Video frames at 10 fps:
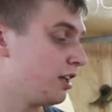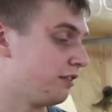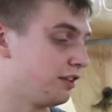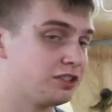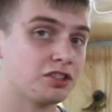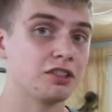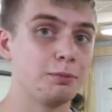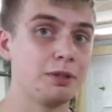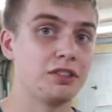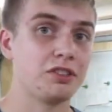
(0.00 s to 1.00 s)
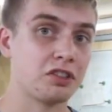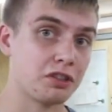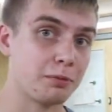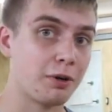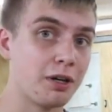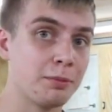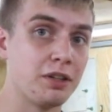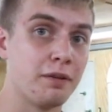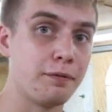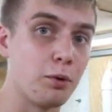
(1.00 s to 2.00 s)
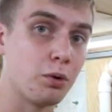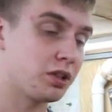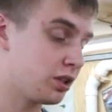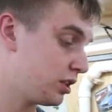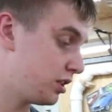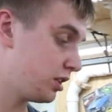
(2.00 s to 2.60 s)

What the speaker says: This is going to be the secret compartment for